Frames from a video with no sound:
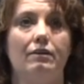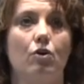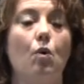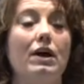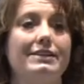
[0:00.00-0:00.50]

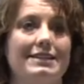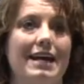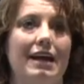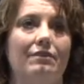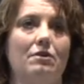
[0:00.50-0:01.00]

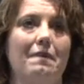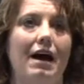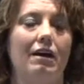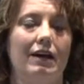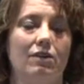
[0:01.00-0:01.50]
quantitative
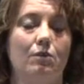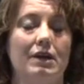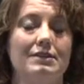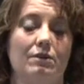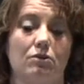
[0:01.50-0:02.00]
amount in the
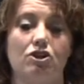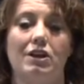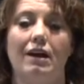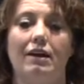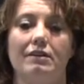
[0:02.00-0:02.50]
ones that were
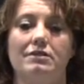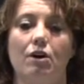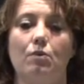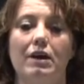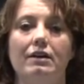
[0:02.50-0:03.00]
shedding.
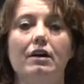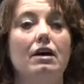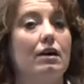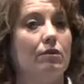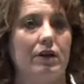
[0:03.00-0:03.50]
So we
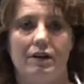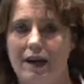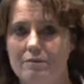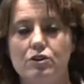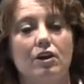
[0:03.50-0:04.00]

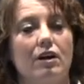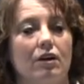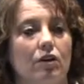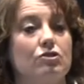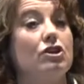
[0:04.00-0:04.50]
came to the
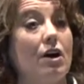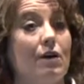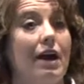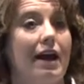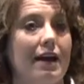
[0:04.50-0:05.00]
conclusion,
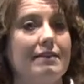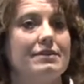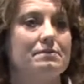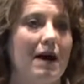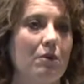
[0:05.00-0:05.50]
okay, hey,
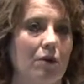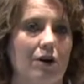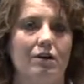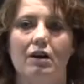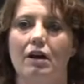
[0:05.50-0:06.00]
this might
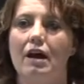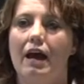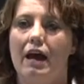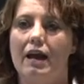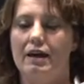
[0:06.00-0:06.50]
work,
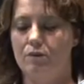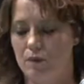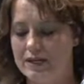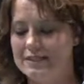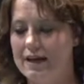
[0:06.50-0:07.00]
and
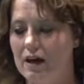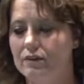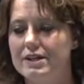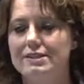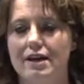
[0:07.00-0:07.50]
we scaled
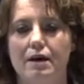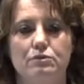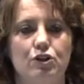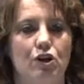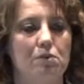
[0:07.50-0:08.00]
this up
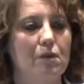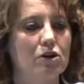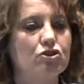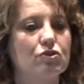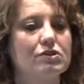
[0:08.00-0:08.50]
to
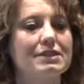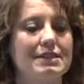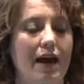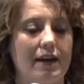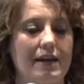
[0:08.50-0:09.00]
commercial
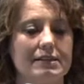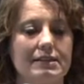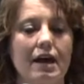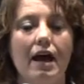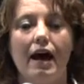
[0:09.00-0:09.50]

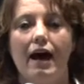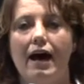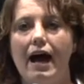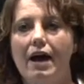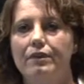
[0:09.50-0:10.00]
studies.
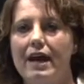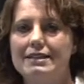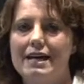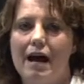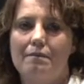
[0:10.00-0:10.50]
At that
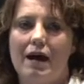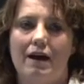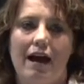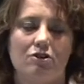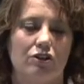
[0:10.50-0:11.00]
time,
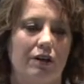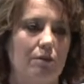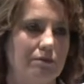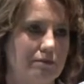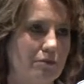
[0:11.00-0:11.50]
I actually
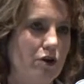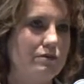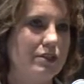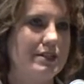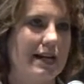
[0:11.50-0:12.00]
moved
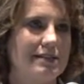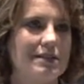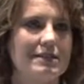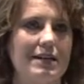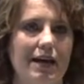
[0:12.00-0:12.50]
to
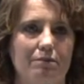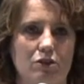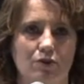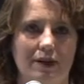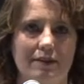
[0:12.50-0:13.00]
Texas Tech
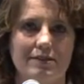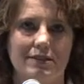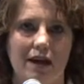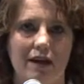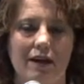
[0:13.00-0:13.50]
between this
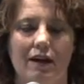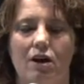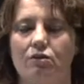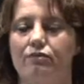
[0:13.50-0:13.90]
study and our